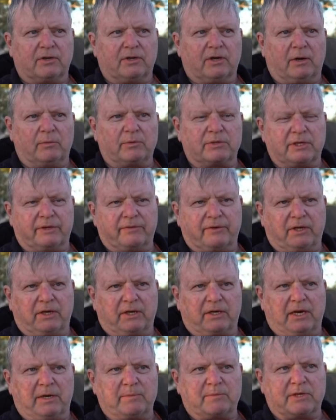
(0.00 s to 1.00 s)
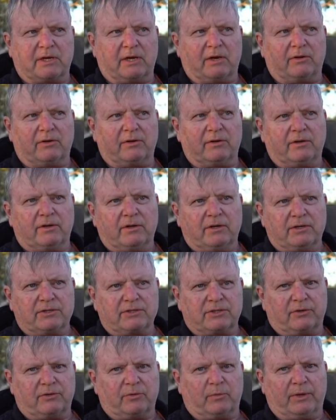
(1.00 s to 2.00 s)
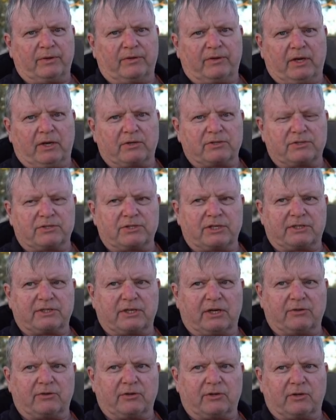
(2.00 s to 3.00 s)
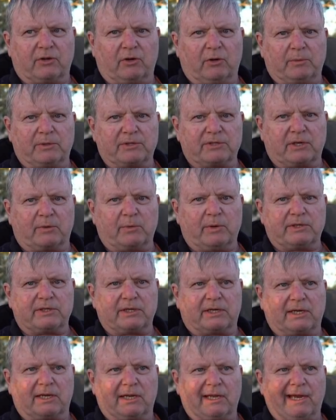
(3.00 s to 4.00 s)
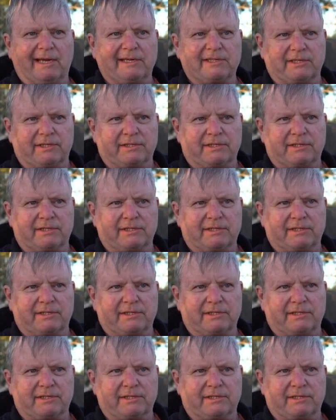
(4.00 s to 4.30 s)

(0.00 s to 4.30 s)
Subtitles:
I was living in Cape Town, and so the 1,600 kilometers, I went to collect